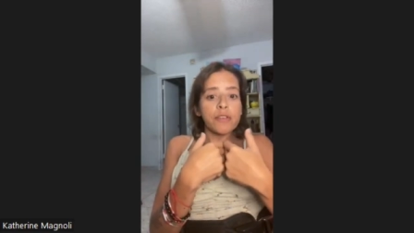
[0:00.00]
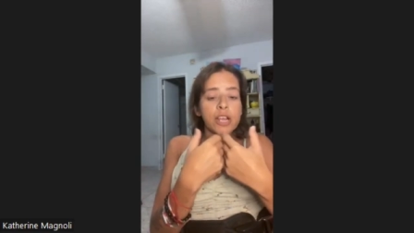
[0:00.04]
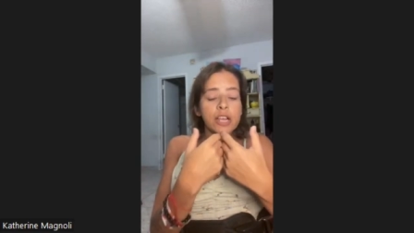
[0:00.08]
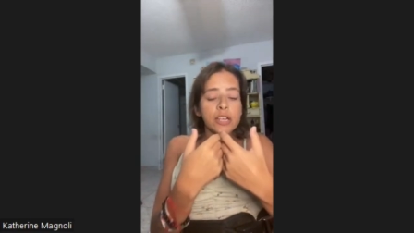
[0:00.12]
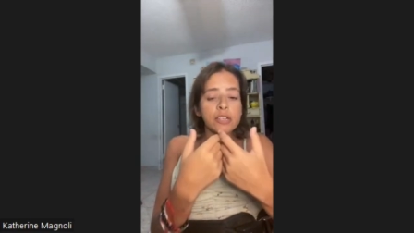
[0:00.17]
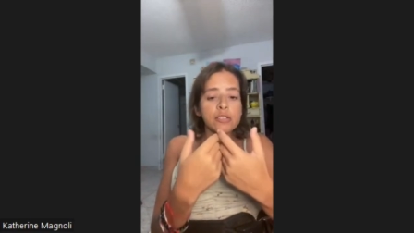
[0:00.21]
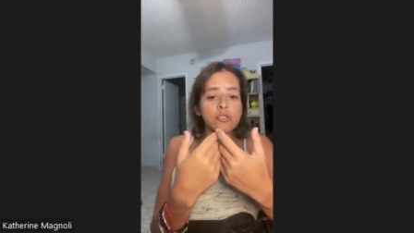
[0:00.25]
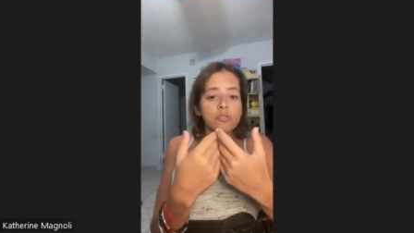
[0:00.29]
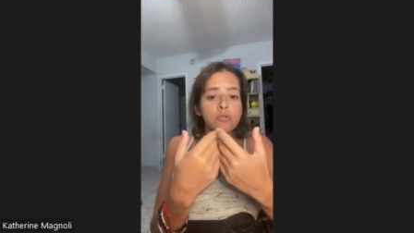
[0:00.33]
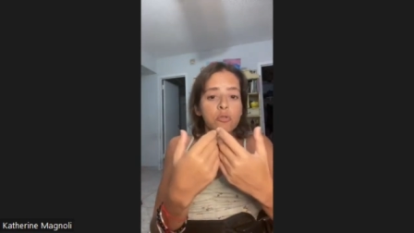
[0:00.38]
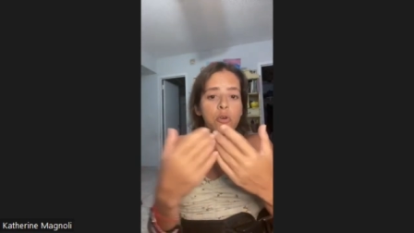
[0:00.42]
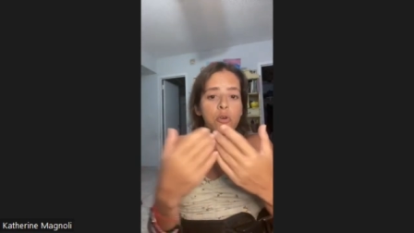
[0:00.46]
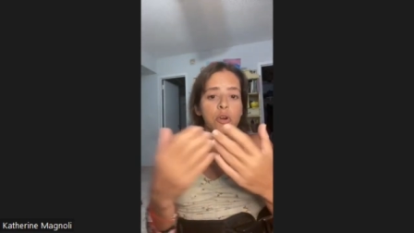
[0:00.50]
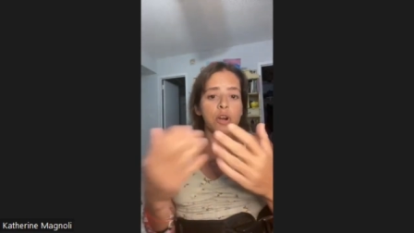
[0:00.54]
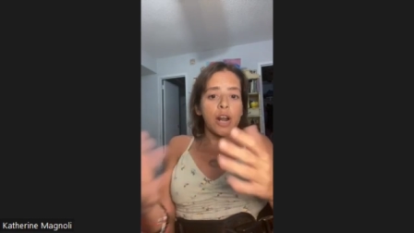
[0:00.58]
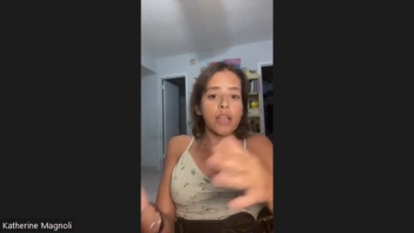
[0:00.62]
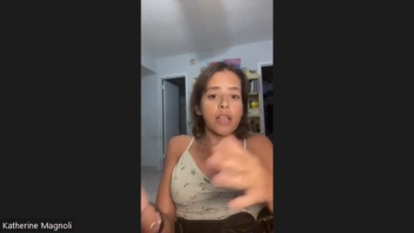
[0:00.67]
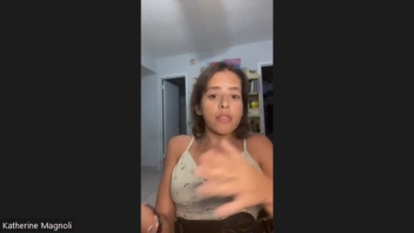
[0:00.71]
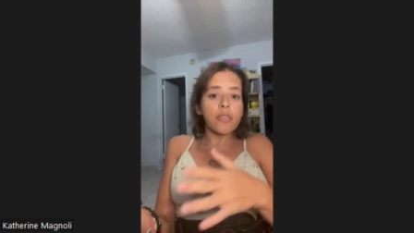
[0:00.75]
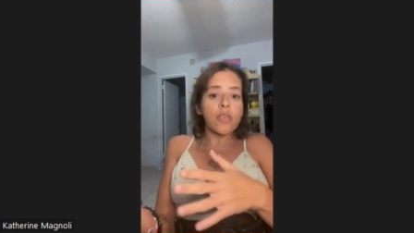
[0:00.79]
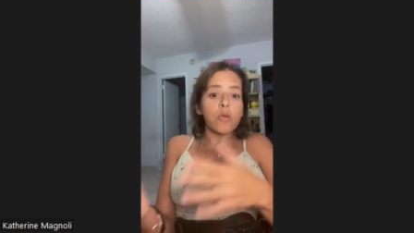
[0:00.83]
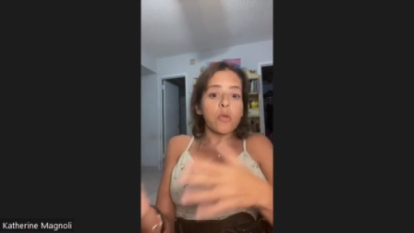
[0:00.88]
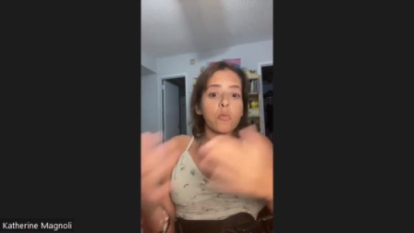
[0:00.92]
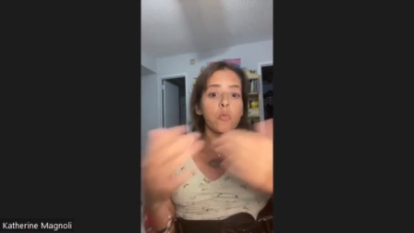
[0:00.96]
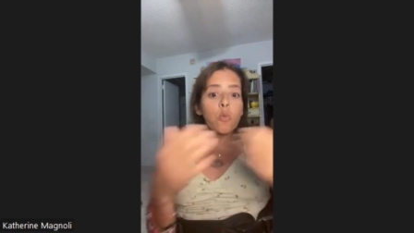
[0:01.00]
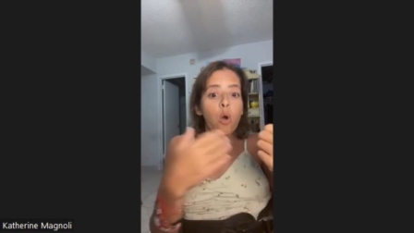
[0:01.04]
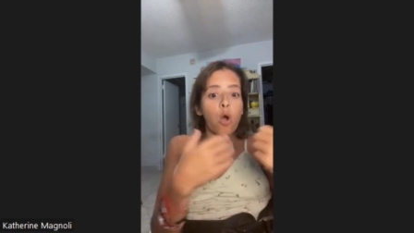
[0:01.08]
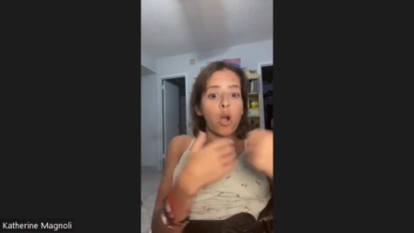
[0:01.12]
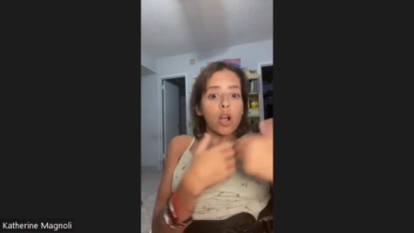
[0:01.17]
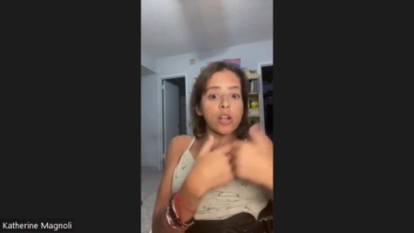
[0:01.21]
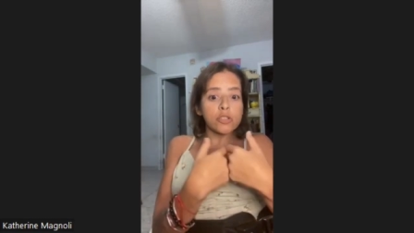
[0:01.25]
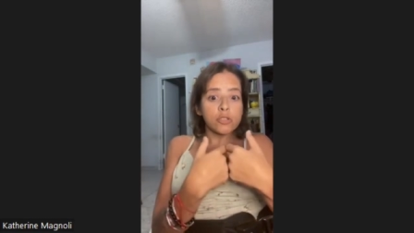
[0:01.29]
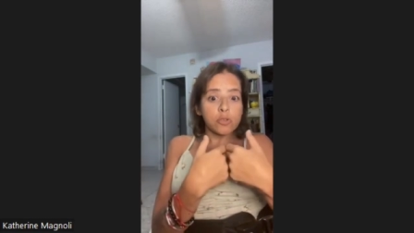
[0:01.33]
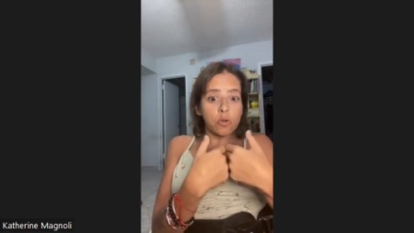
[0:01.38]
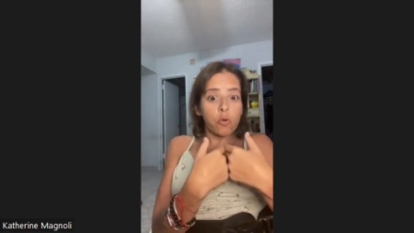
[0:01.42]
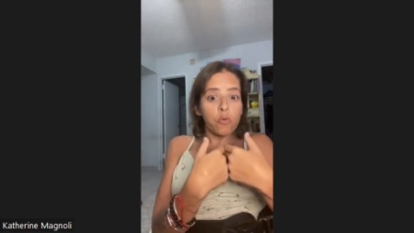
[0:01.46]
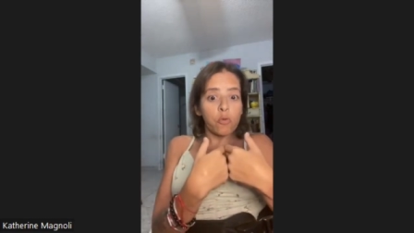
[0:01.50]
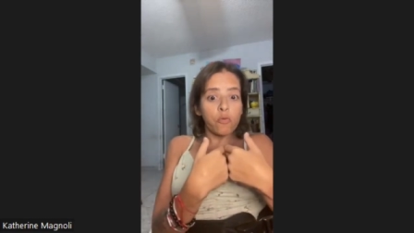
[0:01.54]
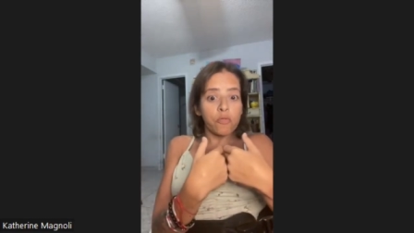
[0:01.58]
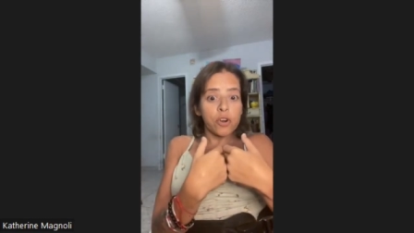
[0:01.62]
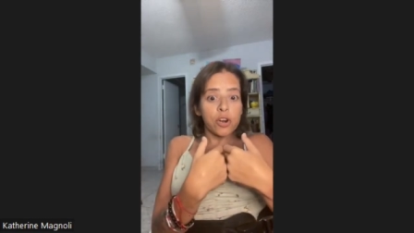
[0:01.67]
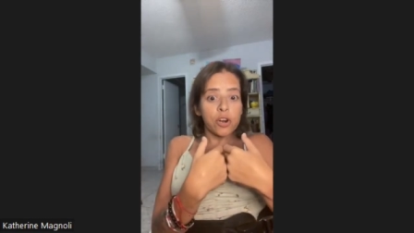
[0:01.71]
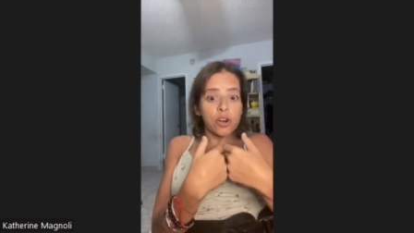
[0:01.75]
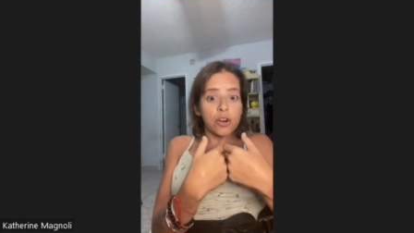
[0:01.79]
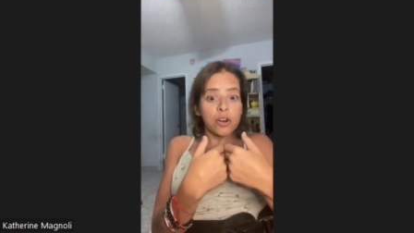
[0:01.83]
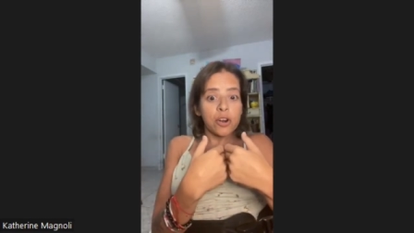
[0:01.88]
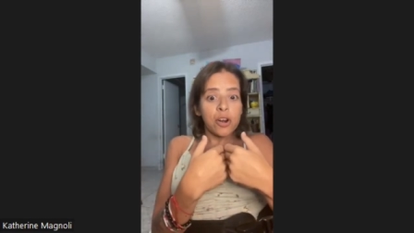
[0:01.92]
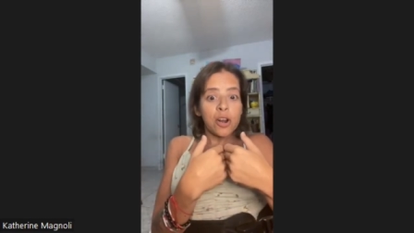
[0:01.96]
next door and they walked
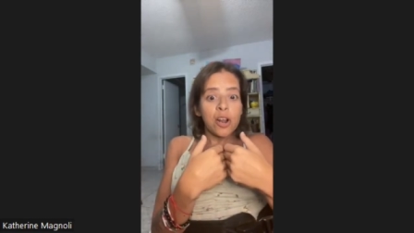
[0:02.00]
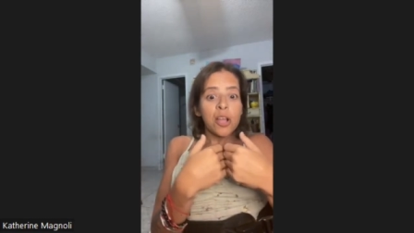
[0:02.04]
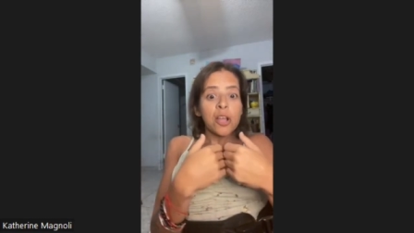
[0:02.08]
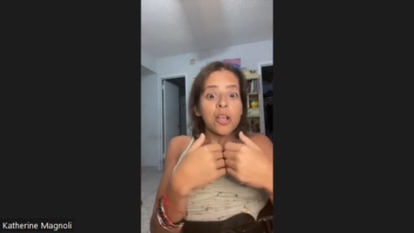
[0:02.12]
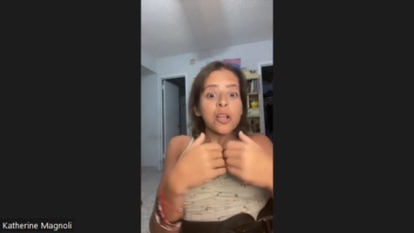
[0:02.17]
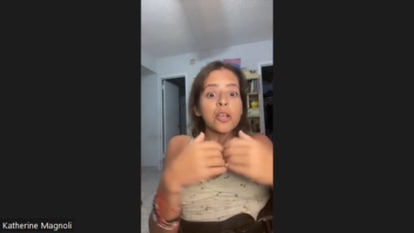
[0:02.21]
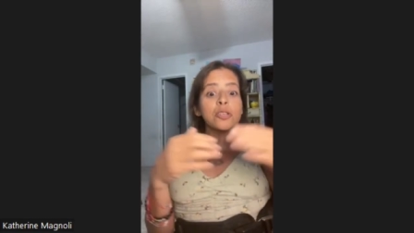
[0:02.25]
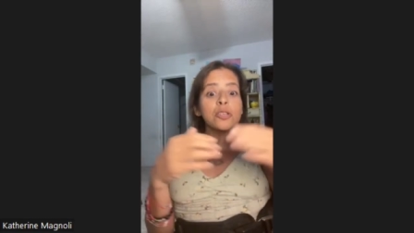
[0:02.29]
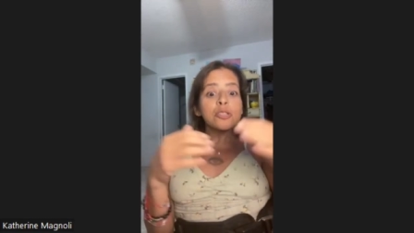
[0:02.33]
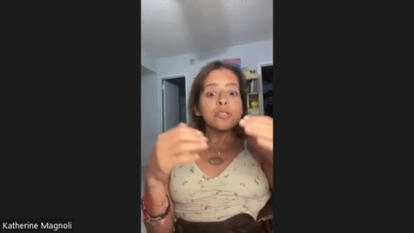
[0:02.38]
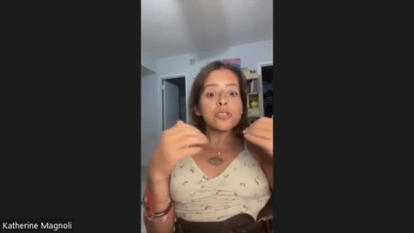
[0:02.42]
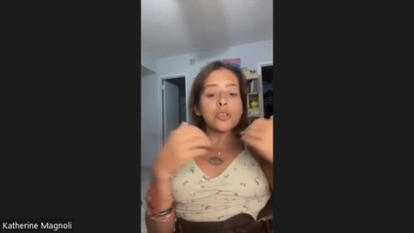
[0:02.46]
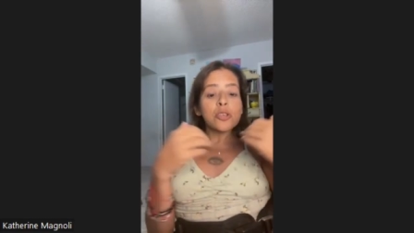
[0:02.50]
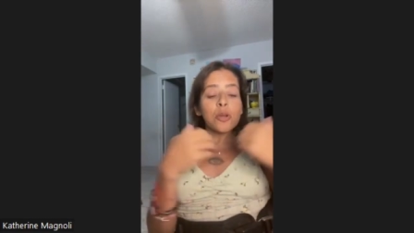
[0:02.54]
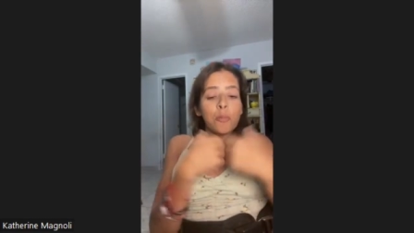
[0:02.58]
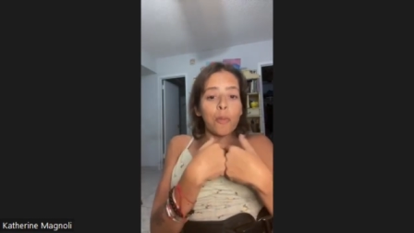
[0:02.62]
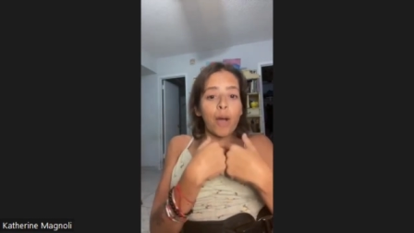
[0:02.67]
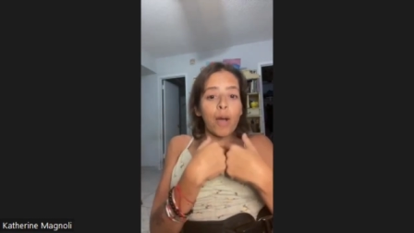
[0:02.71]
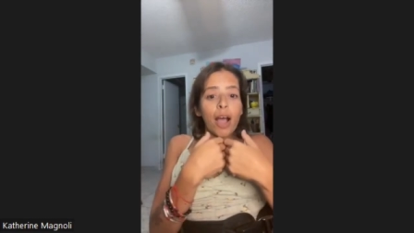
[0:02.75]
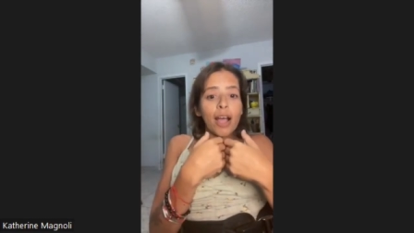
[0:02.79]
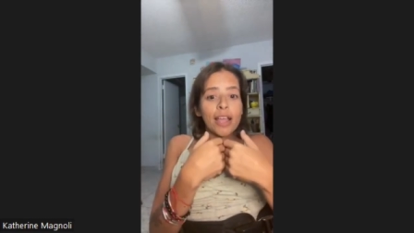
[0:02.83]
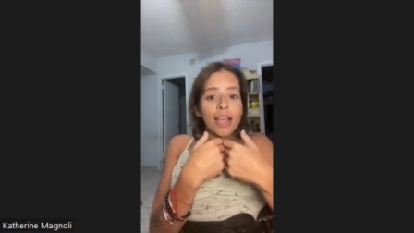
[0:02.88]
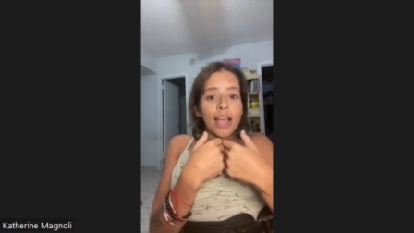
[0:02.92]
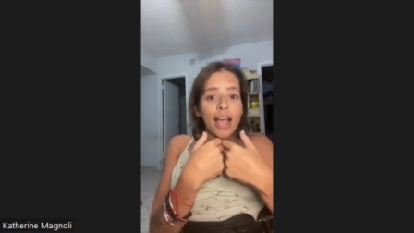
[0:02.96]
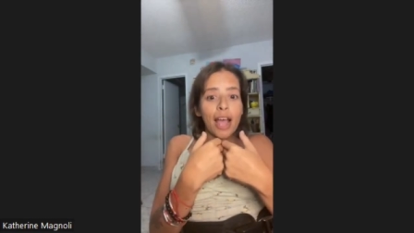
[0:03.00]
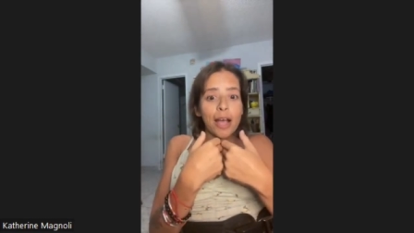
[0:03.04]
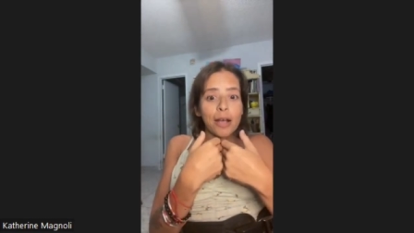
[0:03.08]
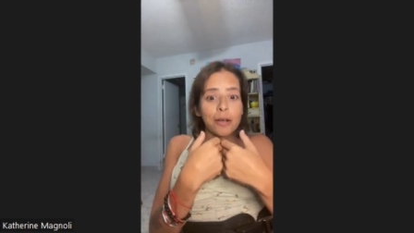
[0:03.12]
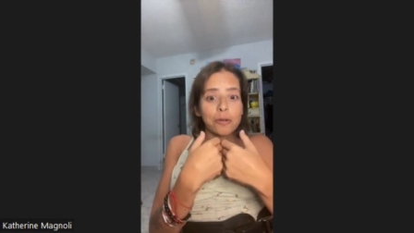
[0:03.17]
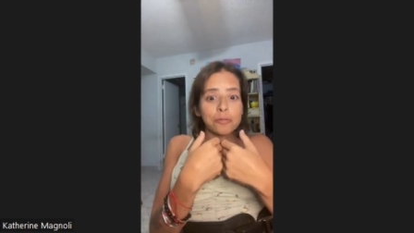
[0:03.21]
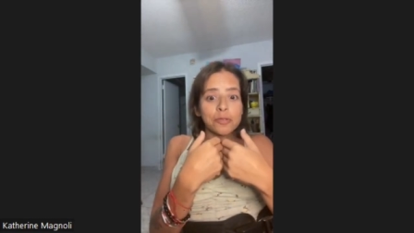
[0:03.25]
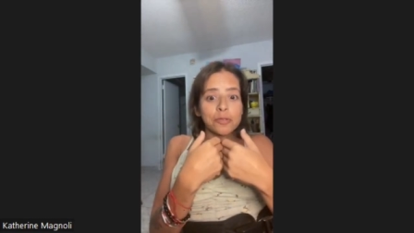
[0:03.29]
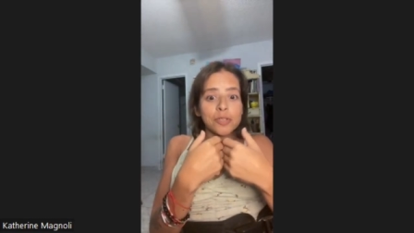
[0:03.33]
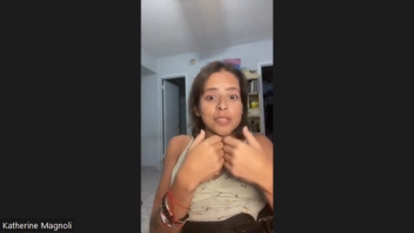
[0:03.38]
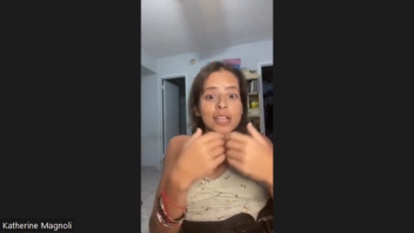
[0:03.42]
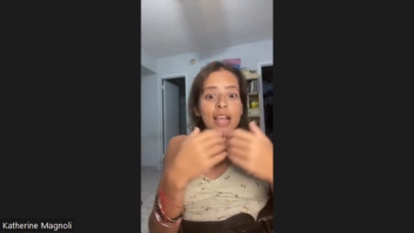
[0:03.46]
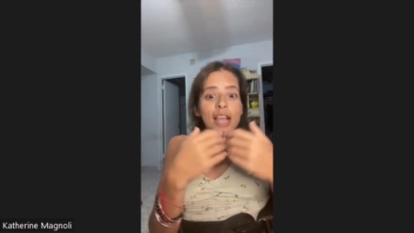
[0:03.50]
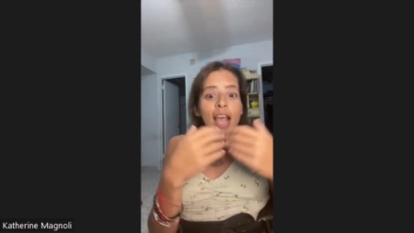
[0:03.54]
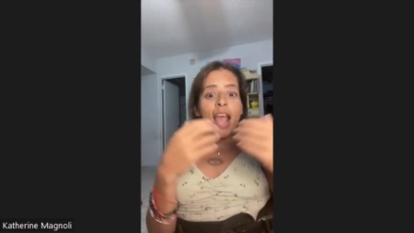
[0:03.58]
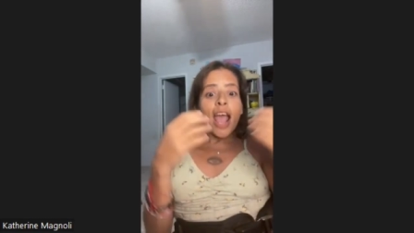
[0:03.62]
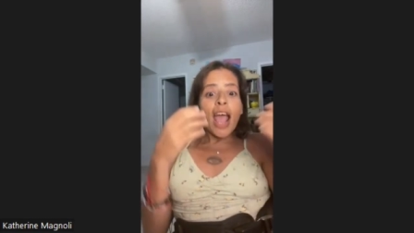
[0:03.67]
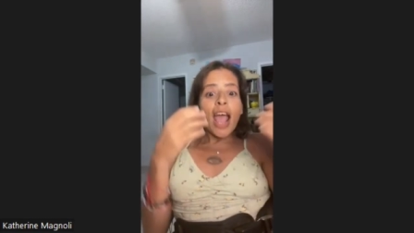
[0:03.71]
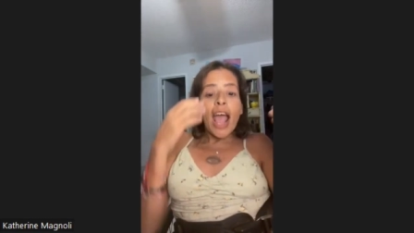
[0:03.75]
over to my house